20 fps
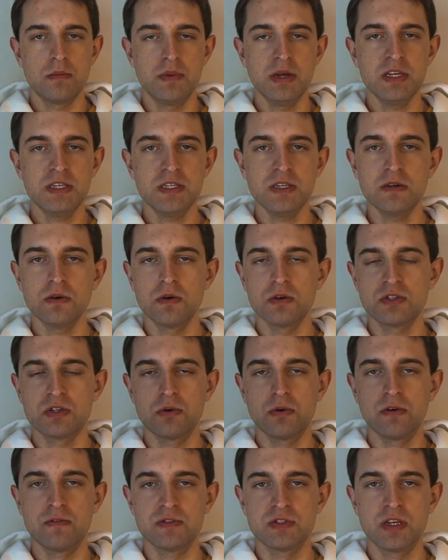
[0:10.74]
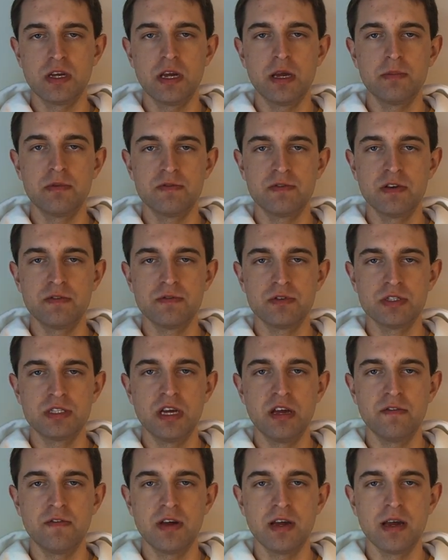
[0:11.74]
BT also offers a heap of different
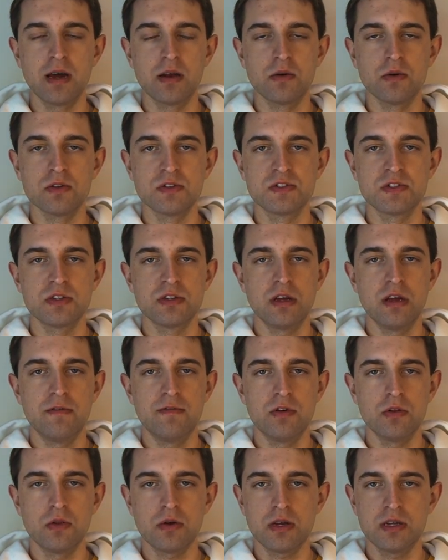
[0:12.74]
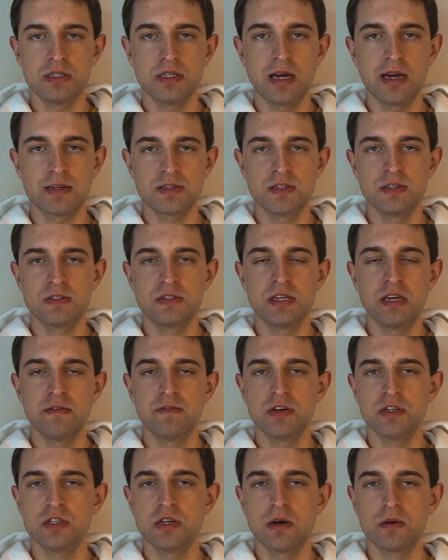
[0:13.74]
TV add-ons if you're looking to access
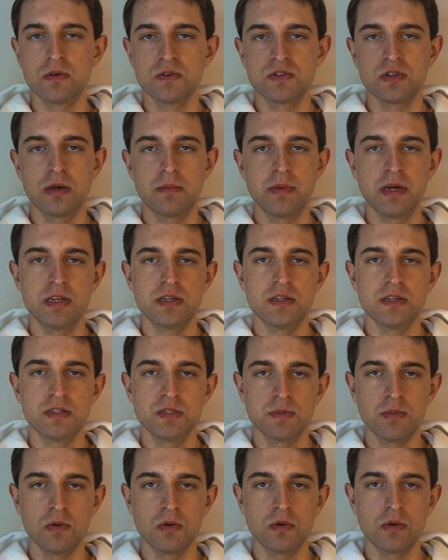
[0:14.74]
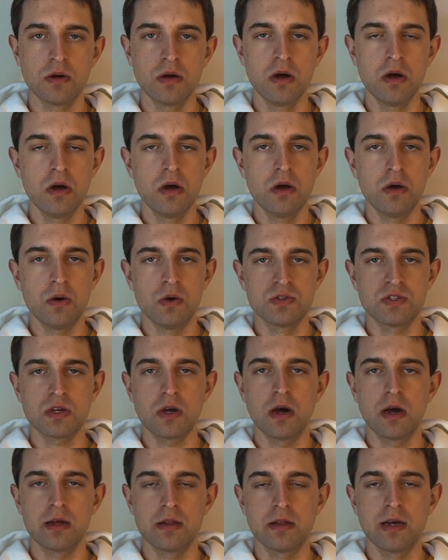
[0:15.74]
TV channels like BT Sport or Sky